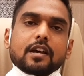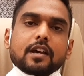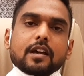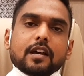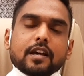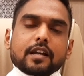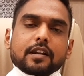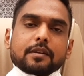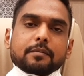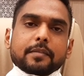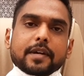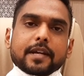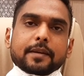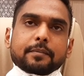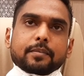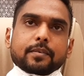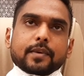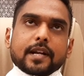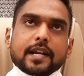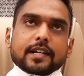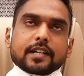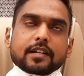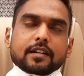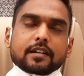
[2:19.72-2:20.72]
and my
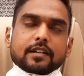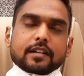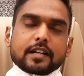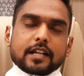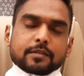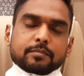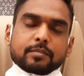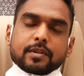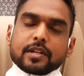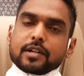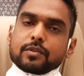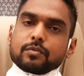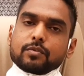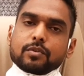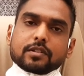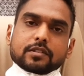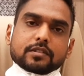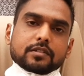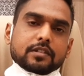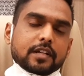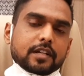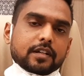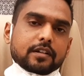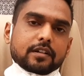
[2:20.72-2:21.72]
transplant was
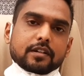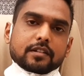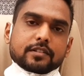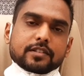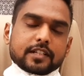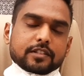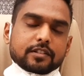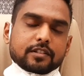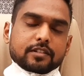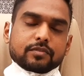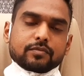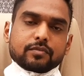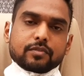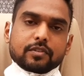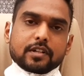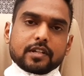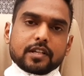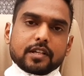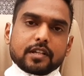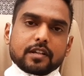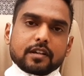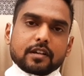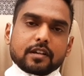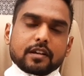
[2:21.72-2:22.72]
done
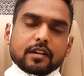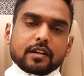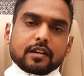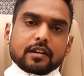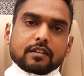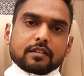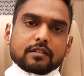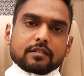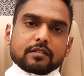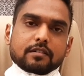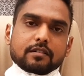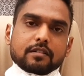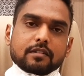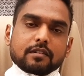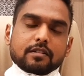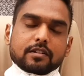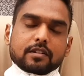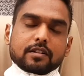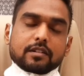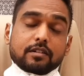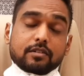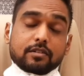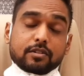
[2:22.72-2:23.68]
successfully and the